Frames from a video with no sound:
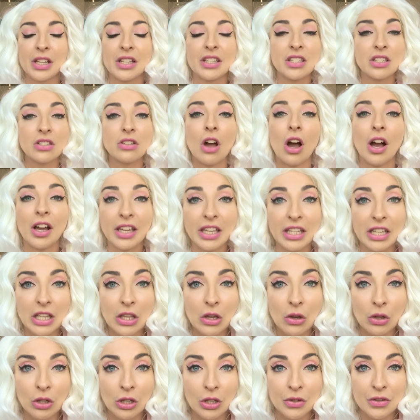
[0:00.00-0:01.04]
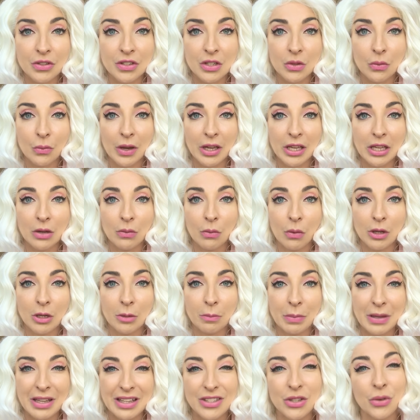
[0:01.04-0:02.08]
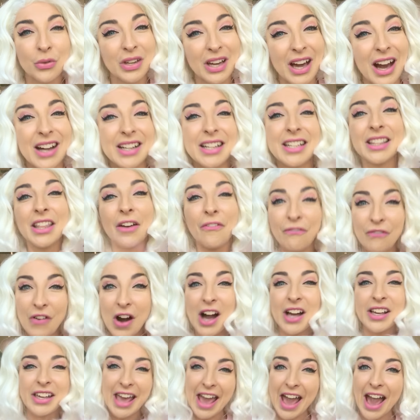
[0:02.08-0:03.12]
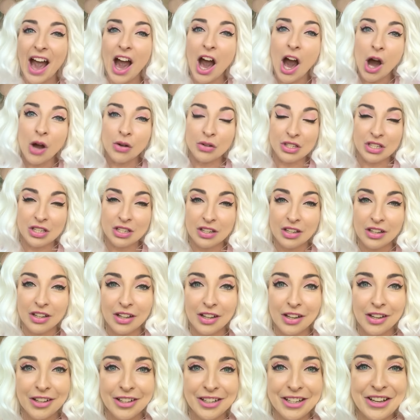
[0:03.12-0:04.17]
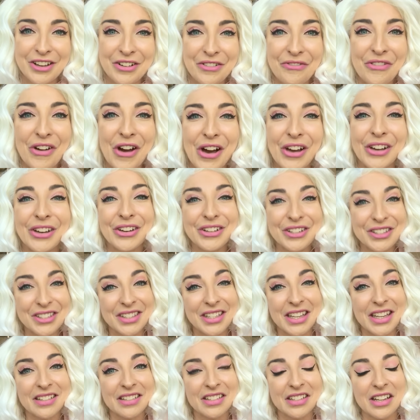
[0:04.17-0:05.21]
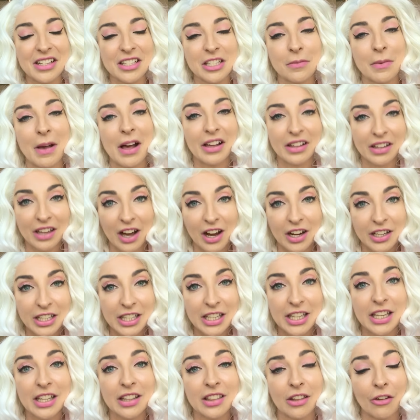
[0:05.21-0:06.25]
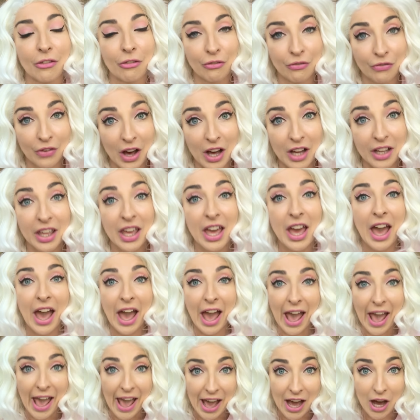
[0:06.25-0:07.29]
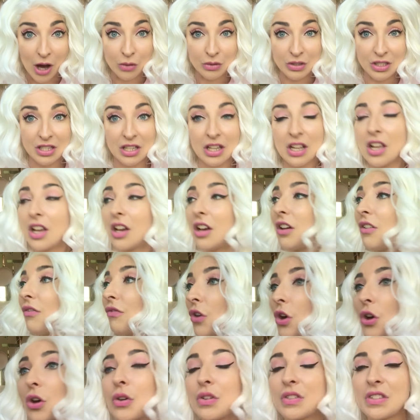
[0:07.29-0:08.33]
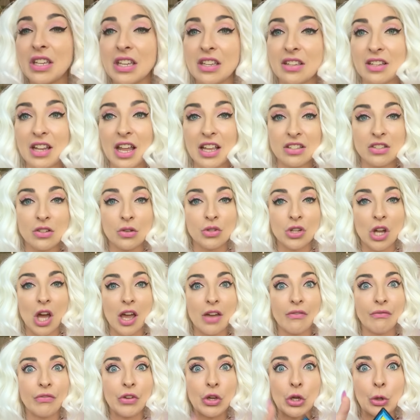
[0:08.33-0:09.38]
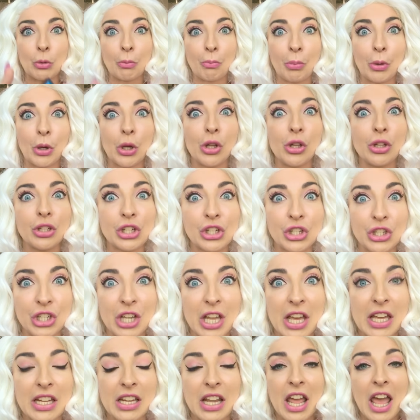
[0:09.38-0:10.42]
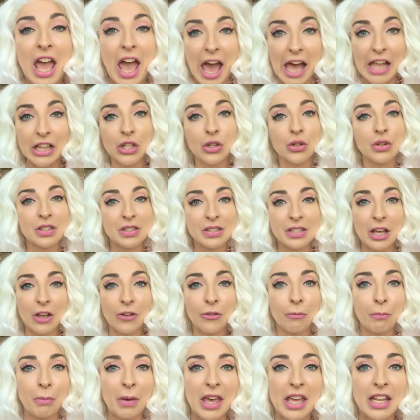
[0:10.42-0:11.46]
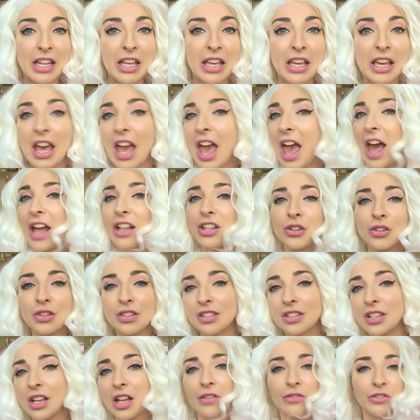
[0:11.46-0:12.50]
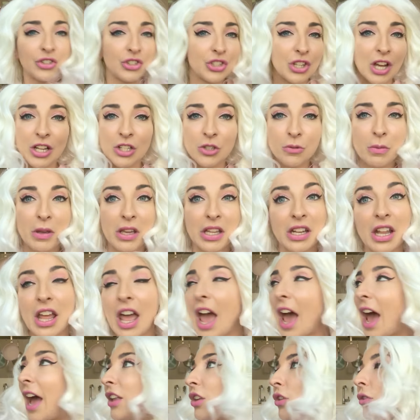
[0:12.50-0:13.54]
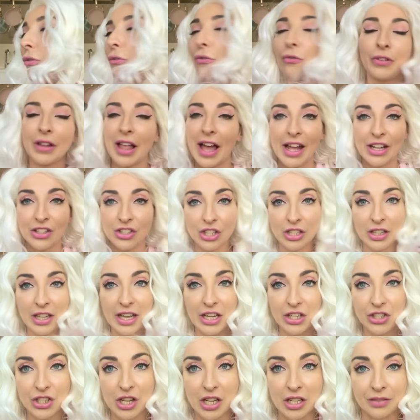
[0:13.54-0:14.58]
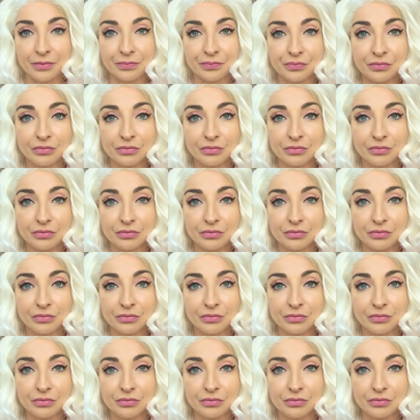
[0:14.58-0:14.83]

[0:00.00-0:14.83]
It's not getting you closer to where you want to be. So cut it the fuck out. Virgo season is about cutting it the fuck out. Virgo season has no time for your bullshit and your self-pity and your self-judgment and your flagellation.